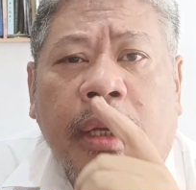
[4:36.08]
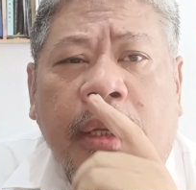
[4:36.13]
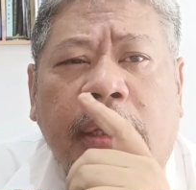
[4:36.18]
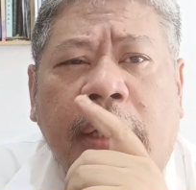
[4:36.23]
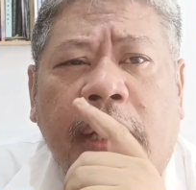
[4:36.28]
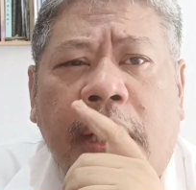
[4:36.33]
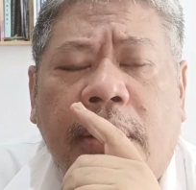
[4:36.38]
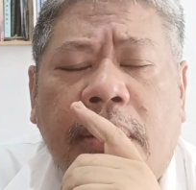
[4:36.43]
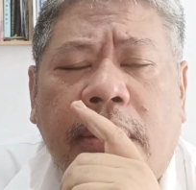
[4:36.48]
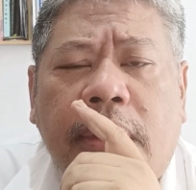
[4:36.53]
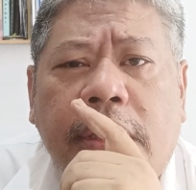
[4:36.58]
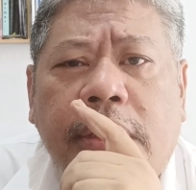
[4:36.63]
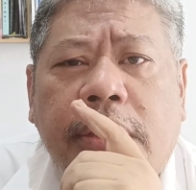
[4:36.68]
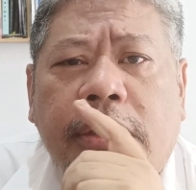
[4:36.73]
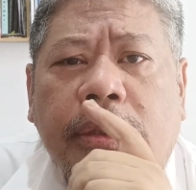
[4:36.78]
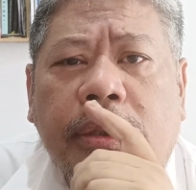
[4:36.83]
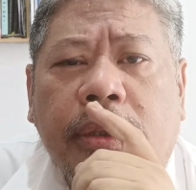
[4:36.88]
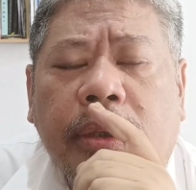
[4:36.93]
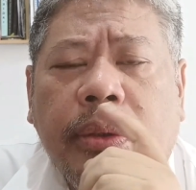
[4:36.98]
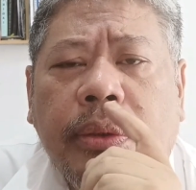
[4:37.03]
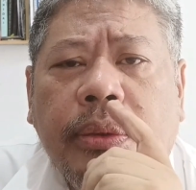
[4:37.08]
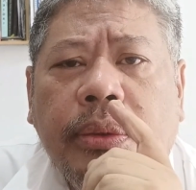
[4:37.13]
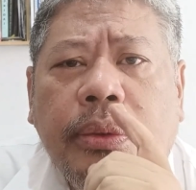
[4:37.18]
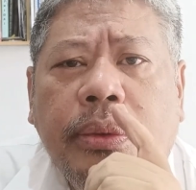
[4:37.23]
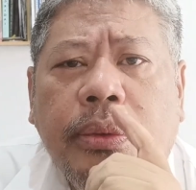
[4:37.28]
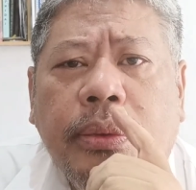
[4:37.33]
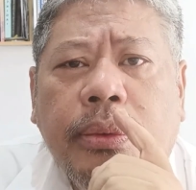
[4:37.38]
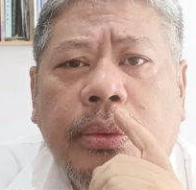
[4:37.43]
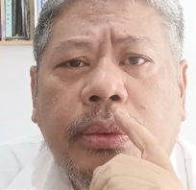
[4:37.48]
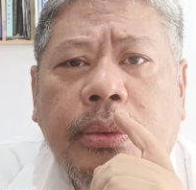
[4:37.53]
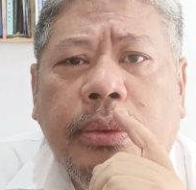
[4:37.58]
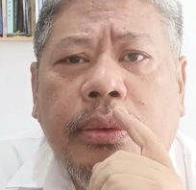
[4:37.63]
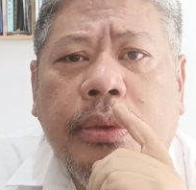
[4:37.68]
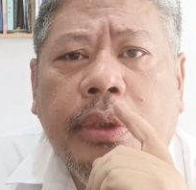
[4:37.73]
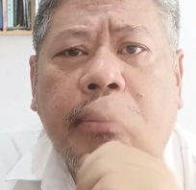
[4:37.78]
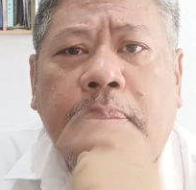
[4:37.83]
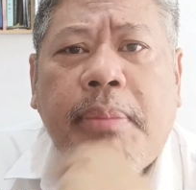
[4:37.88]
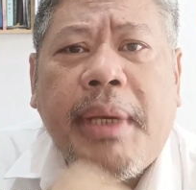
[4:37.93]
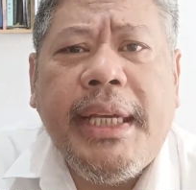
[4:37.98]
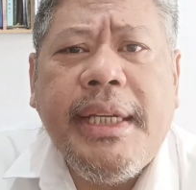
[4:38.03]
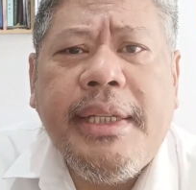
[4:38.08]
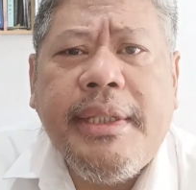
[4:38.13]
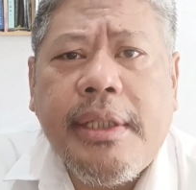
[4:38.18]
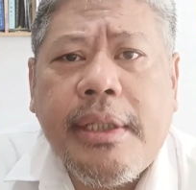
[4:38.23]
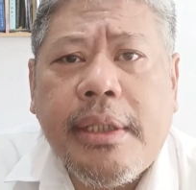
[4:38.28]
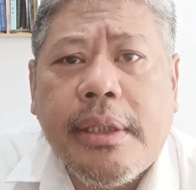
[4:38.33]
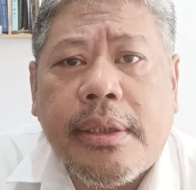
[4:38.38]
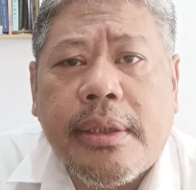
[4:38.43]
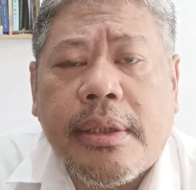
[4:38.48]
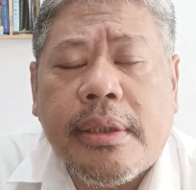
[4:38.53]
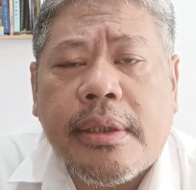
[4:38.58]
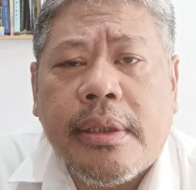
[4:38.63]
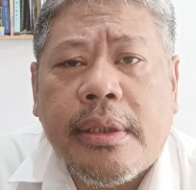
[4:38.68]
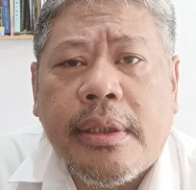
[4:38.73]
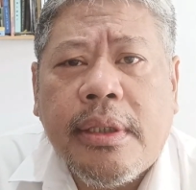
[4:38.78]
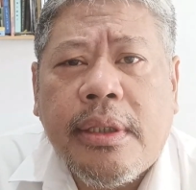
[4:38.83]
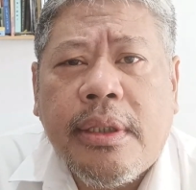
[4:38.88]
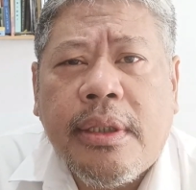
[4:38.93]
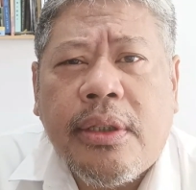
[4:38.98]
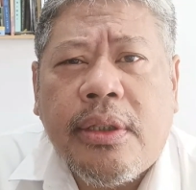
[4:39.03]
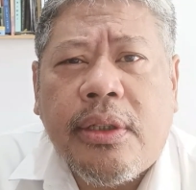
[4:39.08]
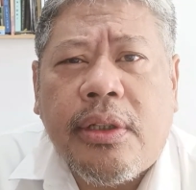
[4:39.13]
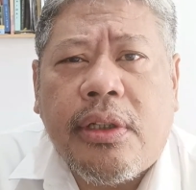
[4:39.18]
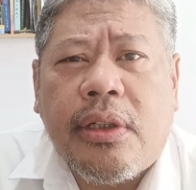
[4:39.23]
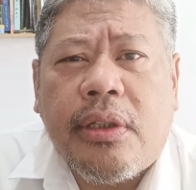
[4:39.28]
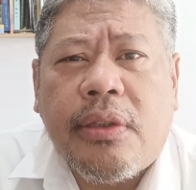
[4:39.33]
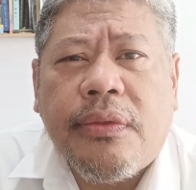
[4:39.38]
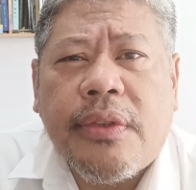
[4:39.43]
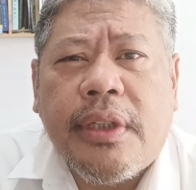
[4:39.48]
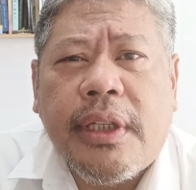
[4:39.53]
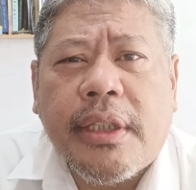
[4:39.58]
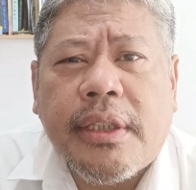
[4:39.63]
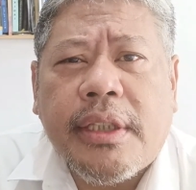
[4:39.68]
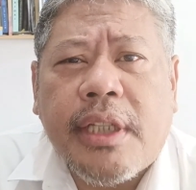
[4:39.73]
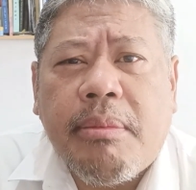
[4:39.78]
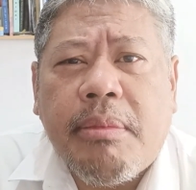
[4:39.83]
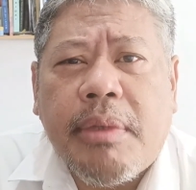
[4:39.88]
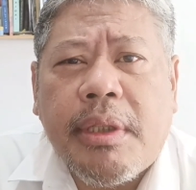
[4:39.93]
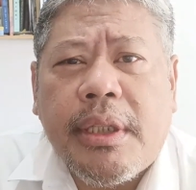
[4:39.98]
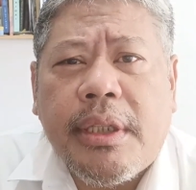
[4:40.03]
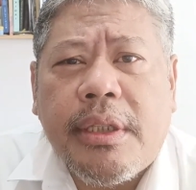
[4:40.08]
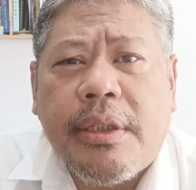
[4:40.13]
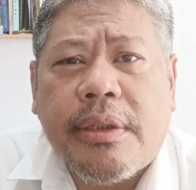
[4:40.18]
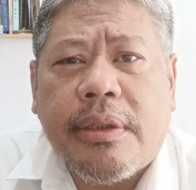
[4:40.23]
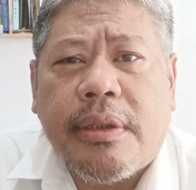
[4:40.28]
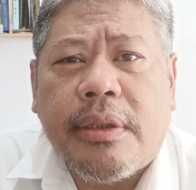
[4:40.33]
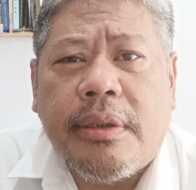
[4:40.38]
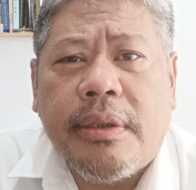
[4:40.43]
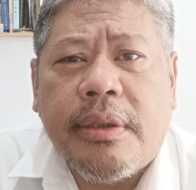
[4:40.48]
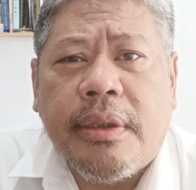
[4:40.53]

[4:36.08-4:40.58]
Now let's go to the basis of the examination.